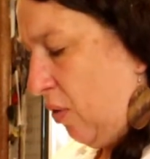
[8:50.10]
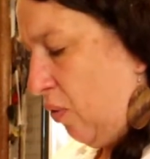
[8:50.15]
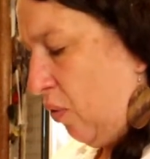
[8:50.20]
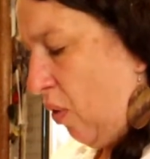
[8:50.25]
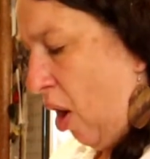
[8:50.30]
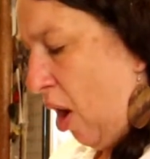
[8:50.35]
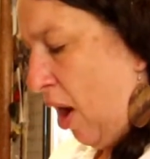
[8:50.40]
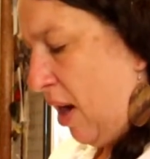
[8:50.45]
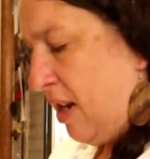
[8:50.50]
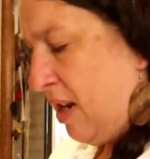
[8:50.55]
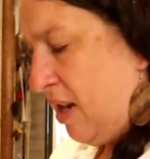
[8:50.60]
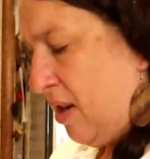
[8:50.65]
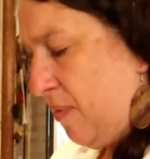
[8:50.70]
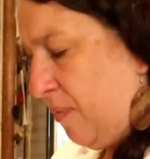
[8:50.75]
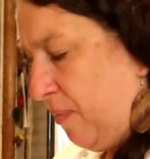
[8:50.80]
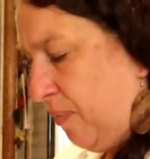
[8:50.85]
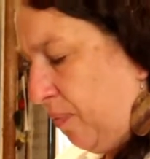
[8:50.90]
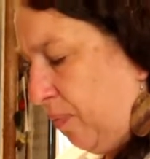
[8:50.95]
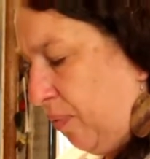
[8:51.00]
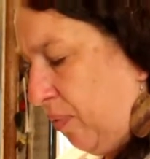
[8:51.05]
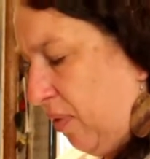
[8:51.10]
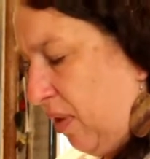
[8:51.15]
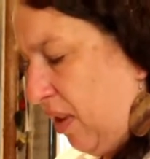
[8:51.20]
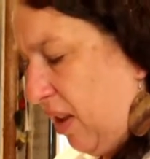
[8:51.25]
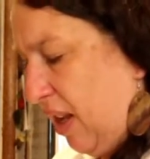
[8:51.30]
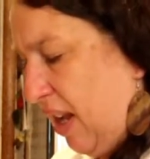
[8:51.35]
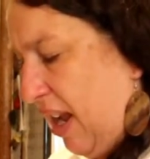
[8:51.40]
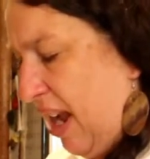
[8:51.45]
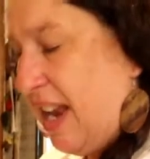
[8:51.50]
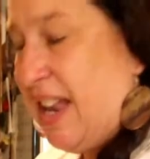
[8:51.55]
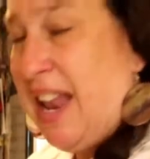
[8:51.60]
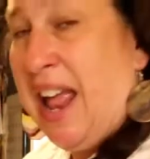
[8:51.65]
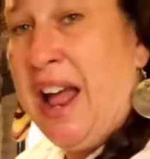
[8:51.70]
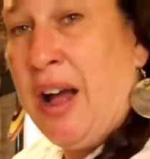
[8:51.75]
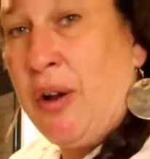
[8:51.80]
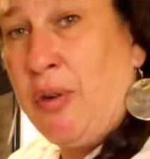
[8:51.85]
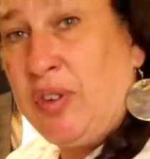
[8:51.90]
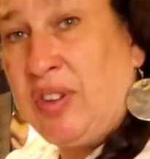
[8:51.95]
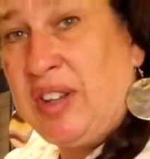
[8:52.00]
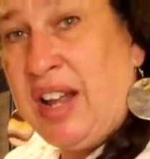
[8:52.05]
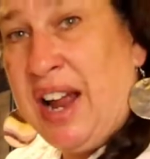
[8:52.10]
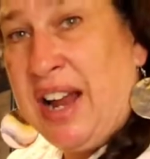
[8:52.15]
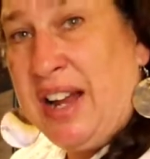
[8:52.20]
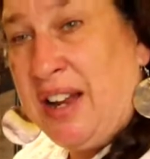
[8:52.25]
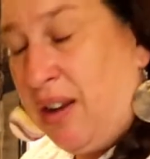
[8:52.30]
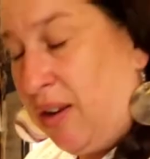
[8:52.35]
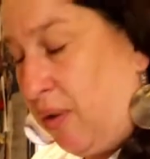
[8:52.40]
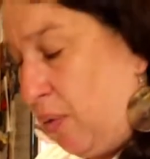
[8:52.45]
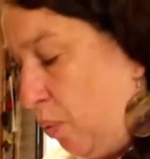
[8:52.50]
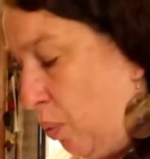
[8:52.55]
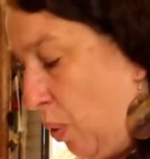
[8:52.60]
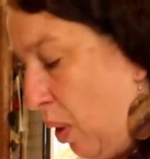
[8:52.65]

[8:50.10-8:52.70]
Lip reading: rotten and the outside